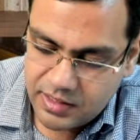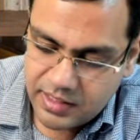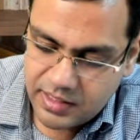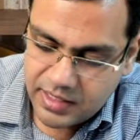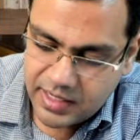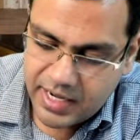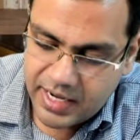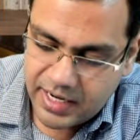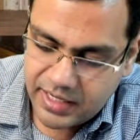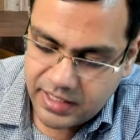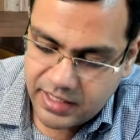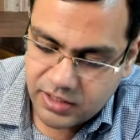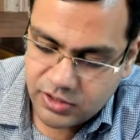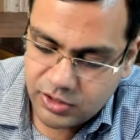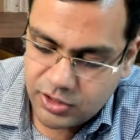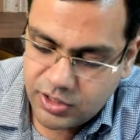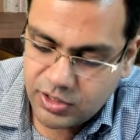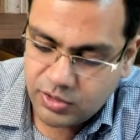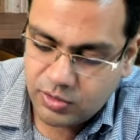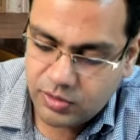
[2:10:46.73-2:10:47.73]
And
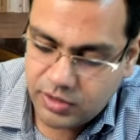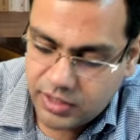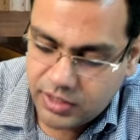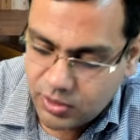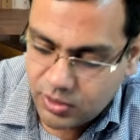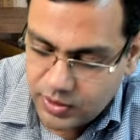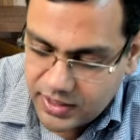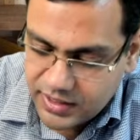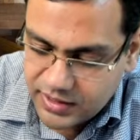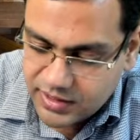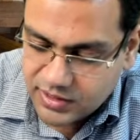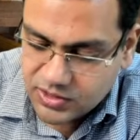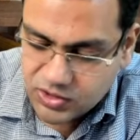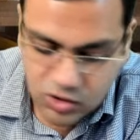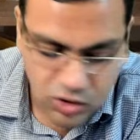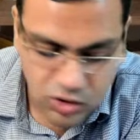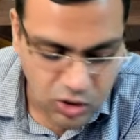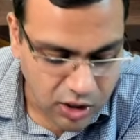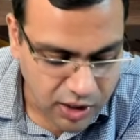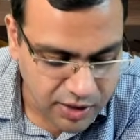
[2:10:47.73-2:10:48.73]
during this
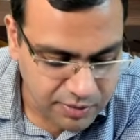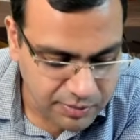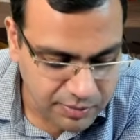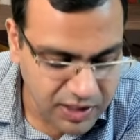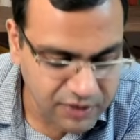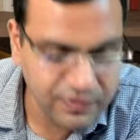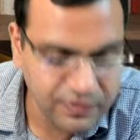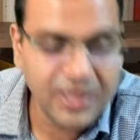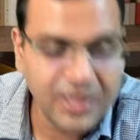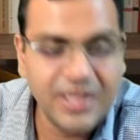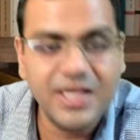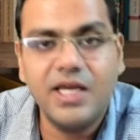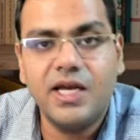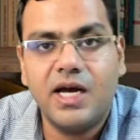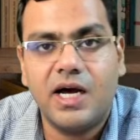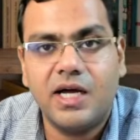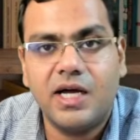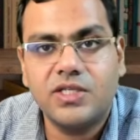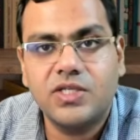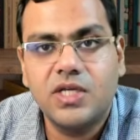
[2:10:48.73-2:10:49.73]
normal working
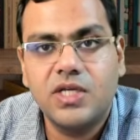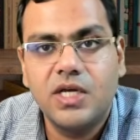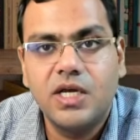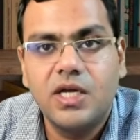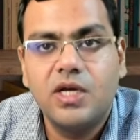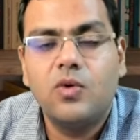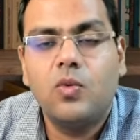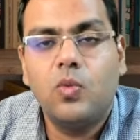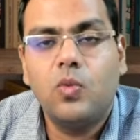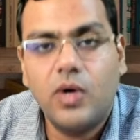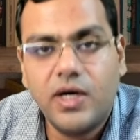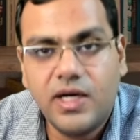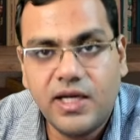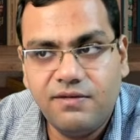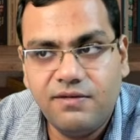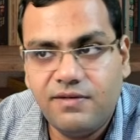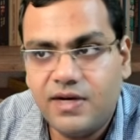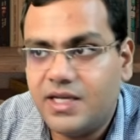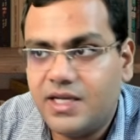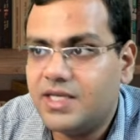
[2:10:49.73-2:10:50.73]
hours,
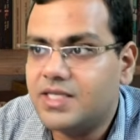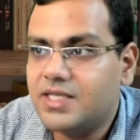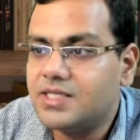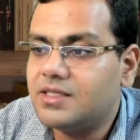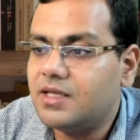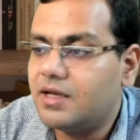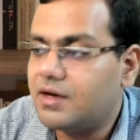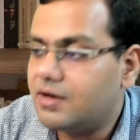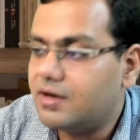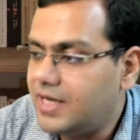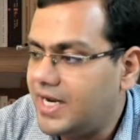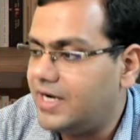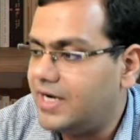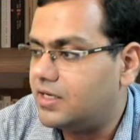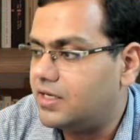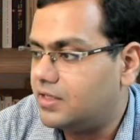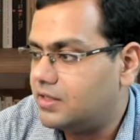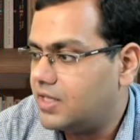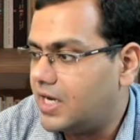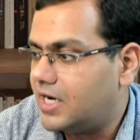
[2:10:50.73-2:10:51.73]
whatever is the
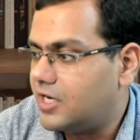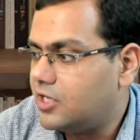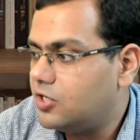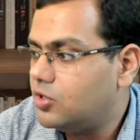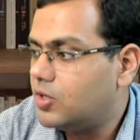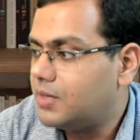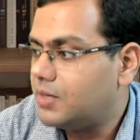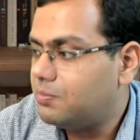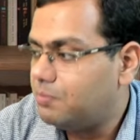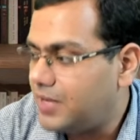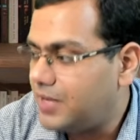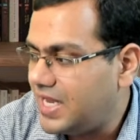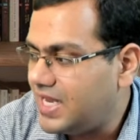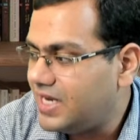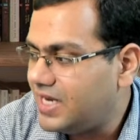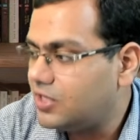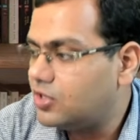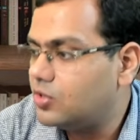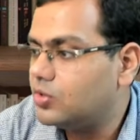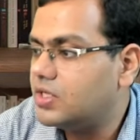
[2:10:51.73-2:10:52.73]
rate that you are
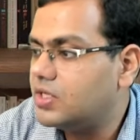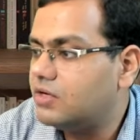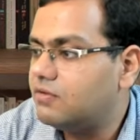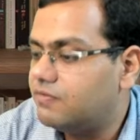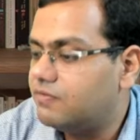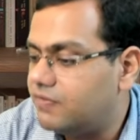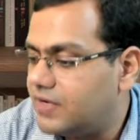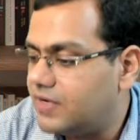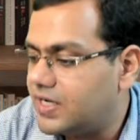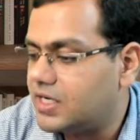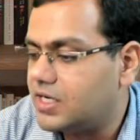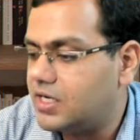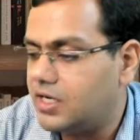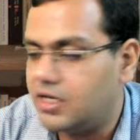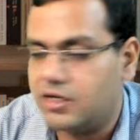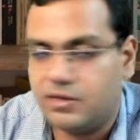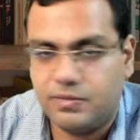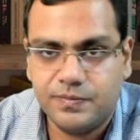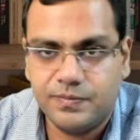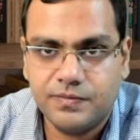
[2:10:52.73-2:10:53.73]
paying to the
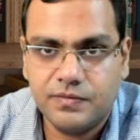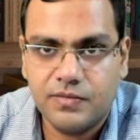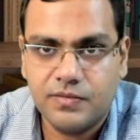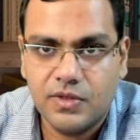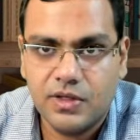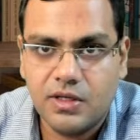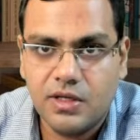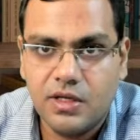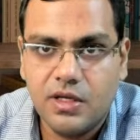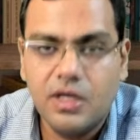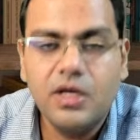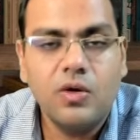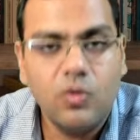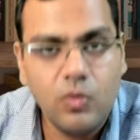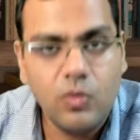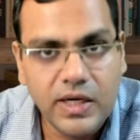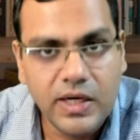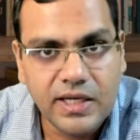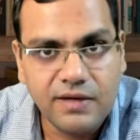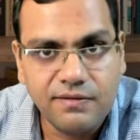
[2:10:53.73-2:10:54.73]
worker,
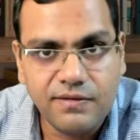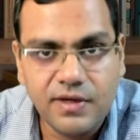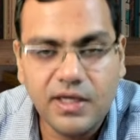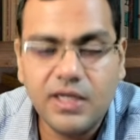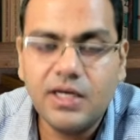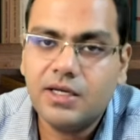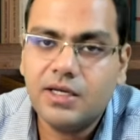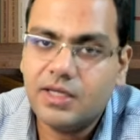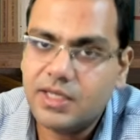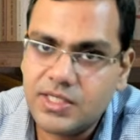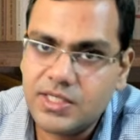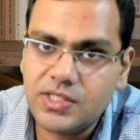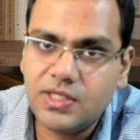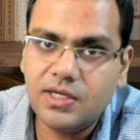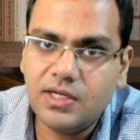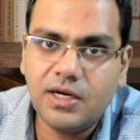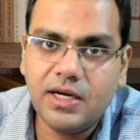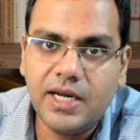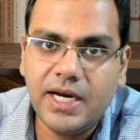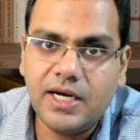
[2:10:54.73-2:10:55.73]
whatever is the
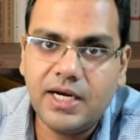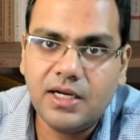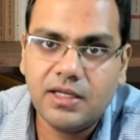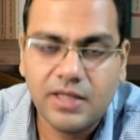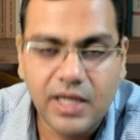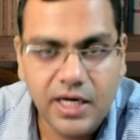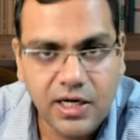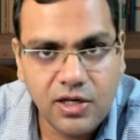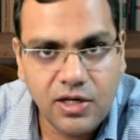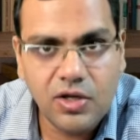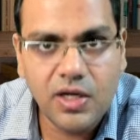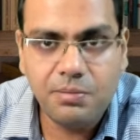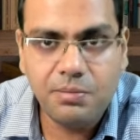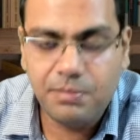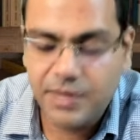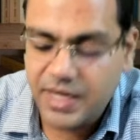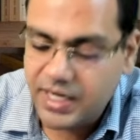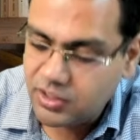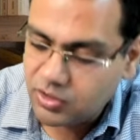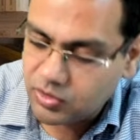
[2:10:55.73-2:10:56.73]
rate that you are
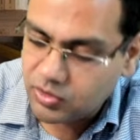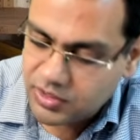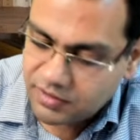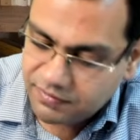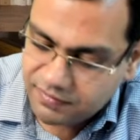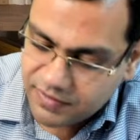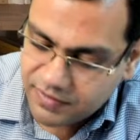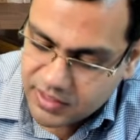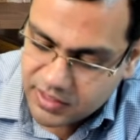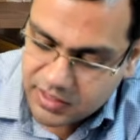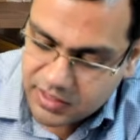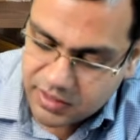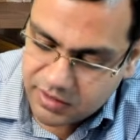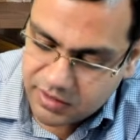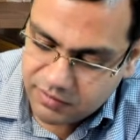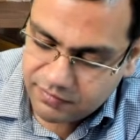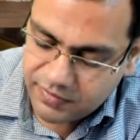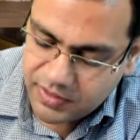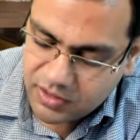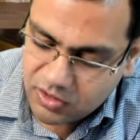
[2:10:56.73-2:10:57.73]
paying to the worker,
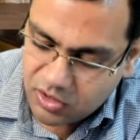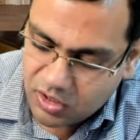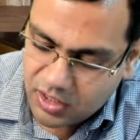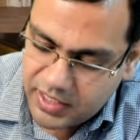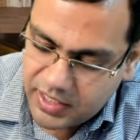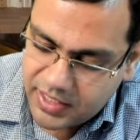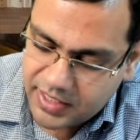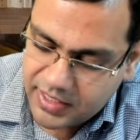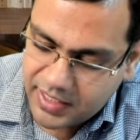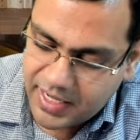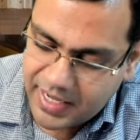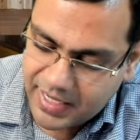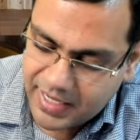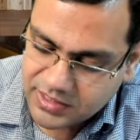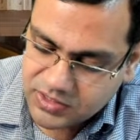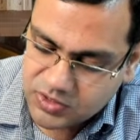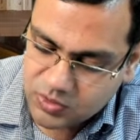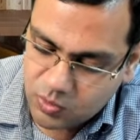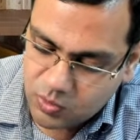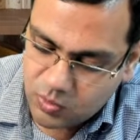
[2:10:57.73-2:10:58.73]
we call it
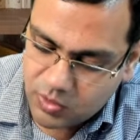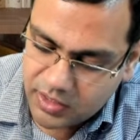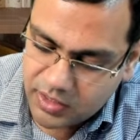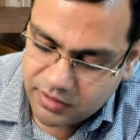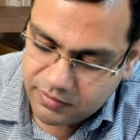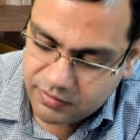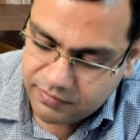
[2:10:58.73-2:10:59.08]
as what?